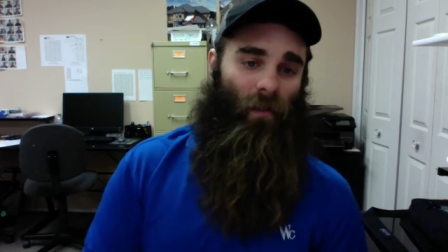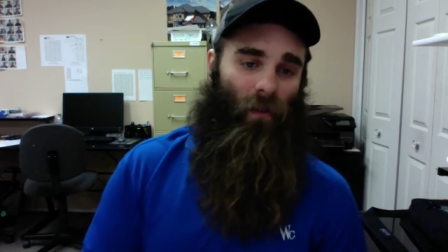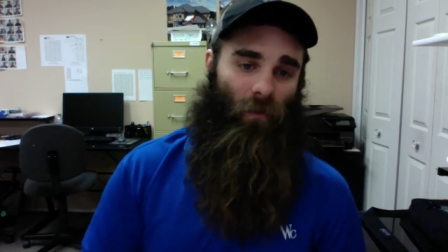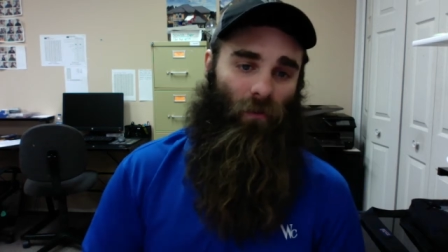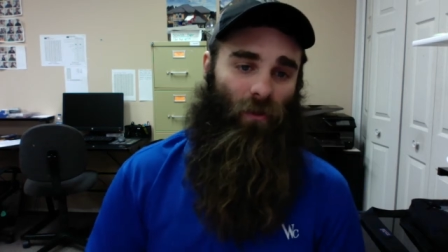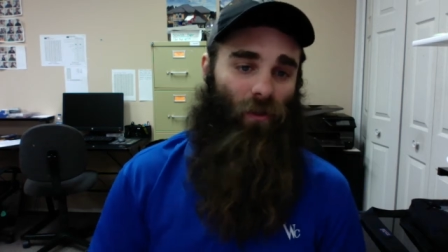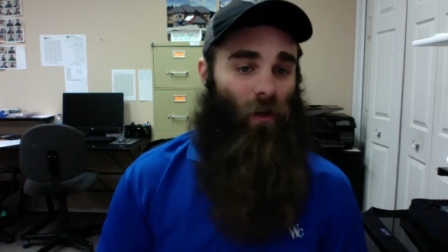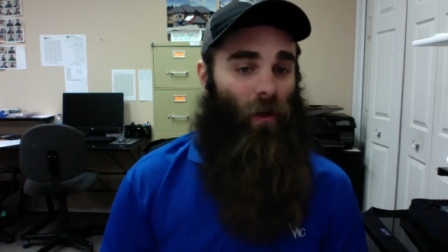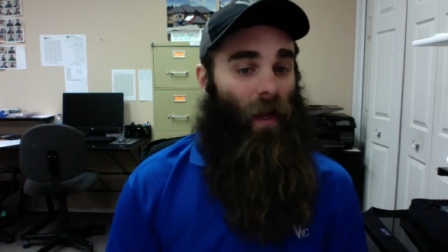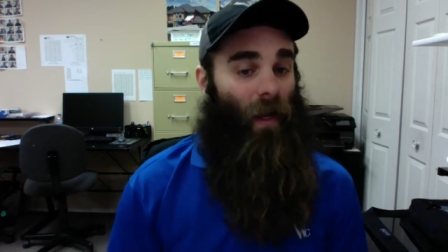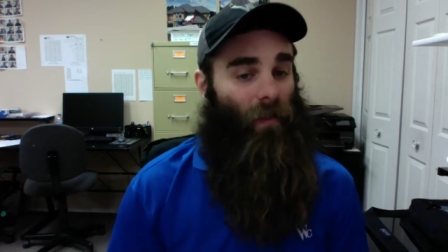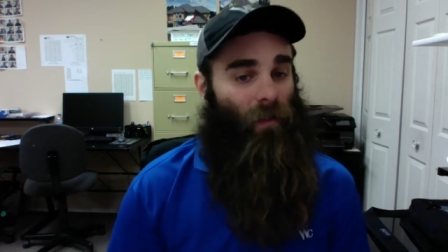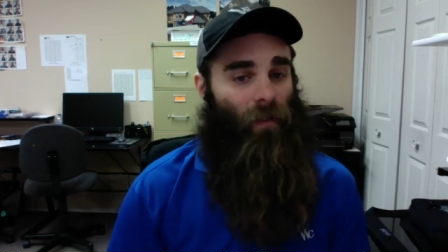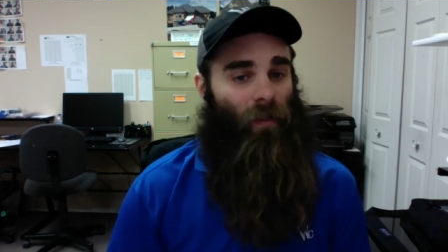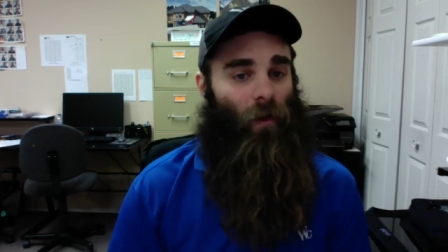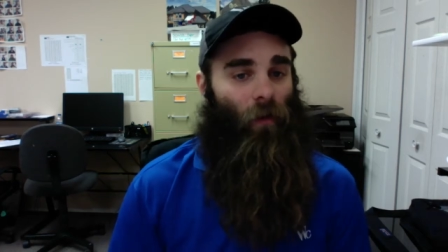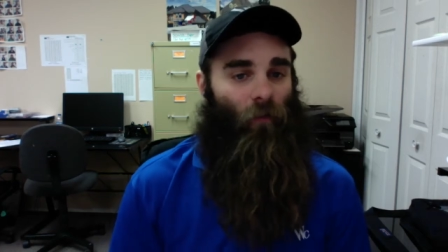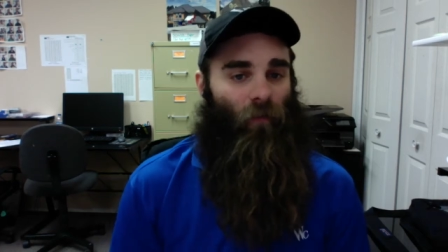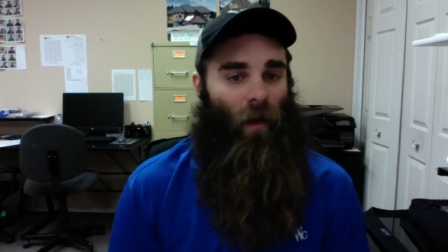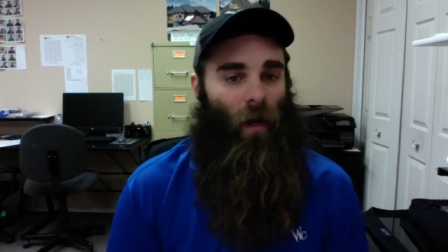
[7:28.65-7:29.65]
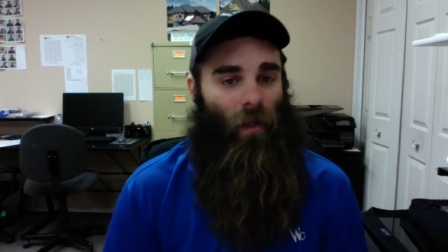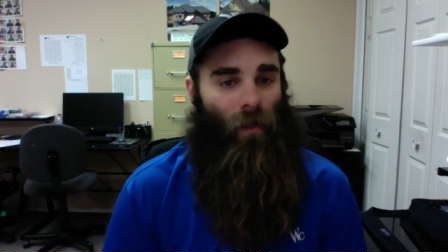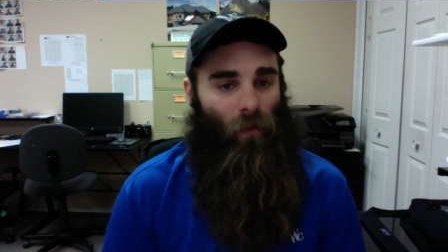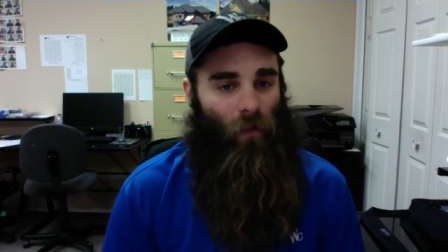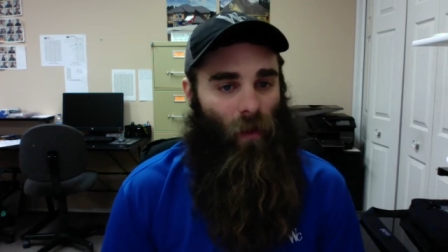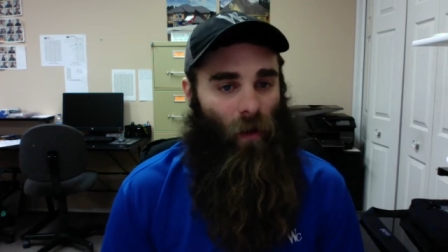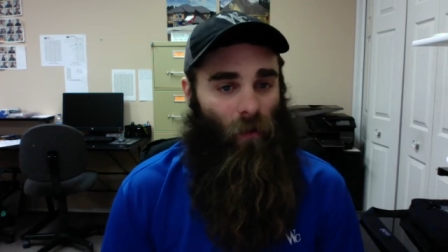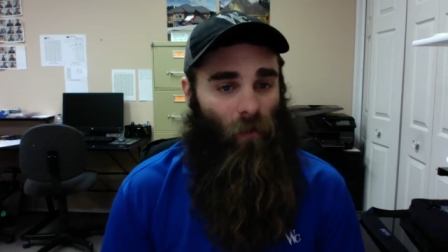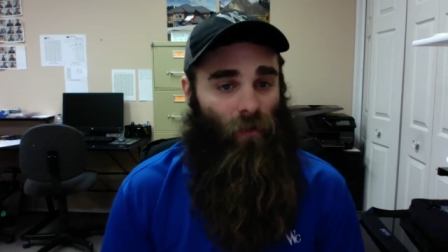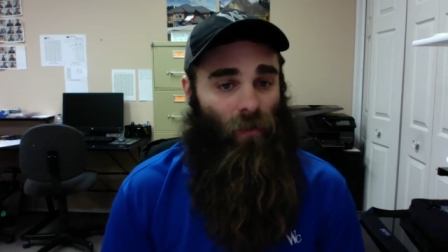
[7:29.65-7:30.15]
There's good SEO
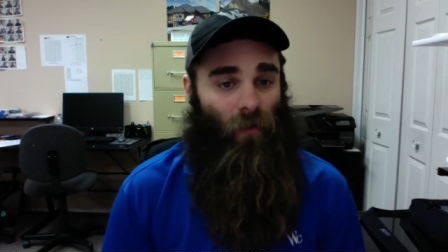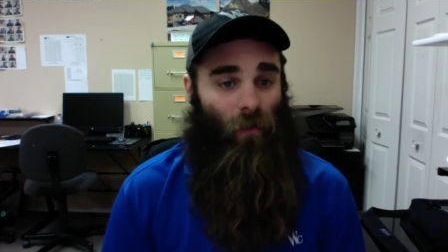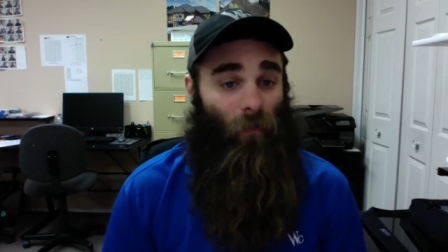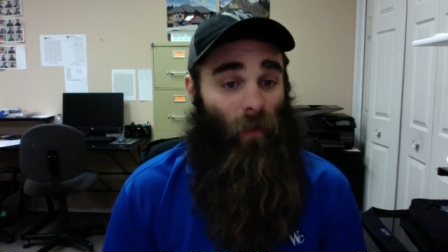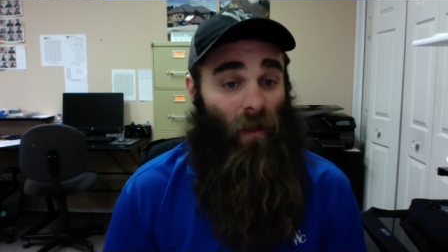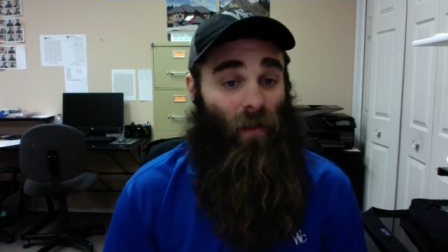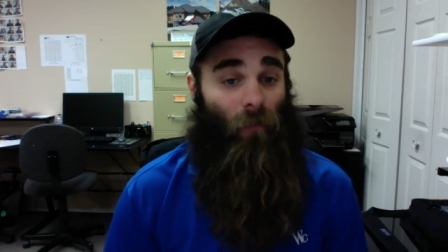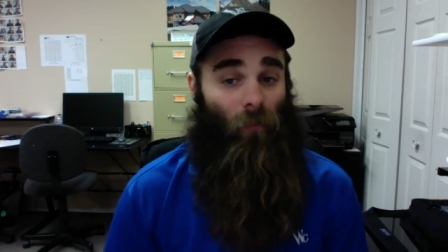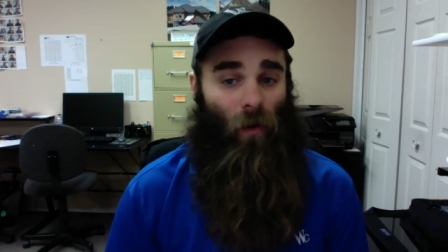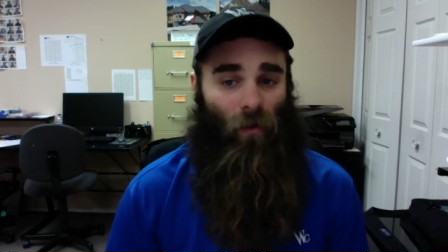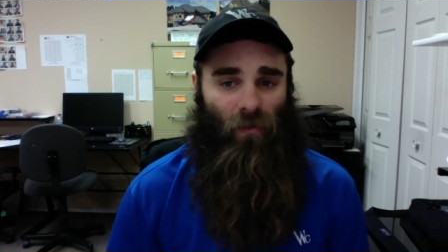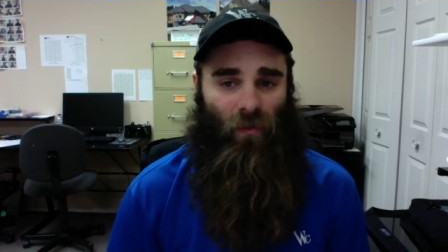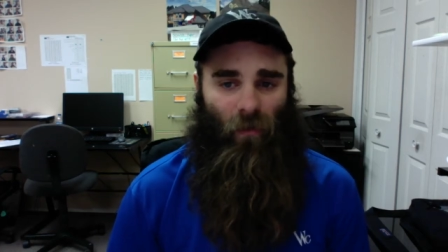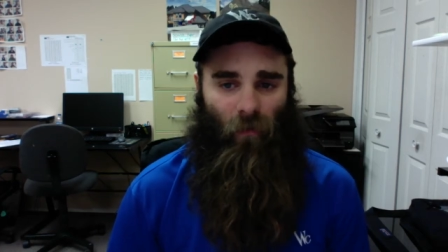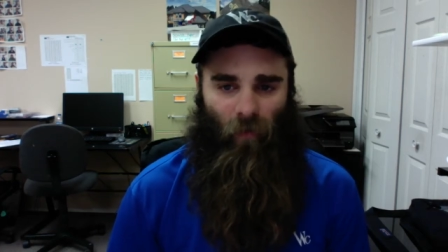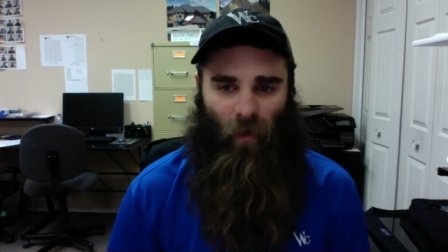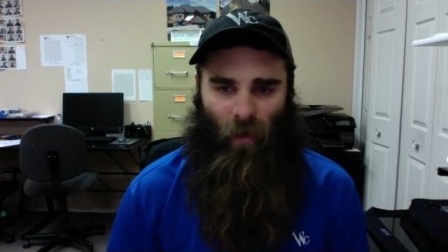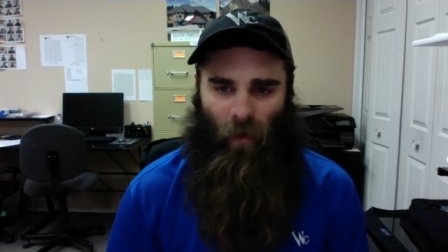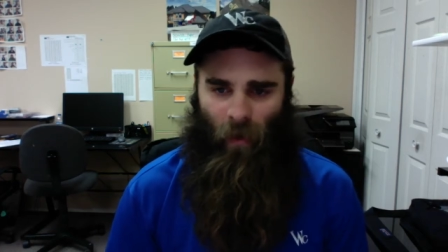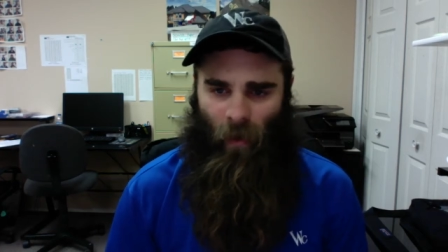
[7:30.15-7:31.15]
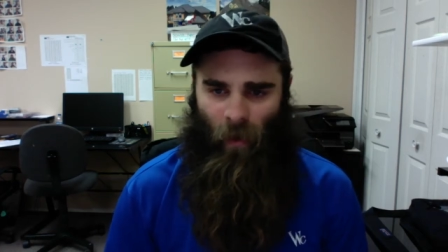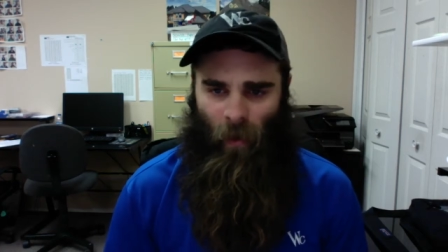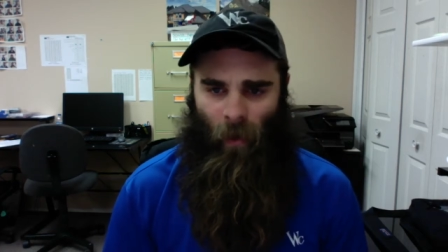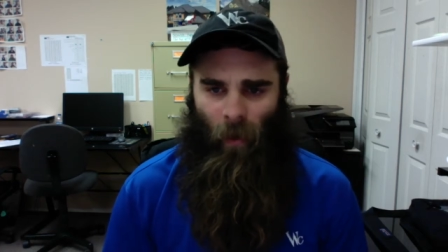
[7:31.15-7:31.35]
value there, so make the most of it.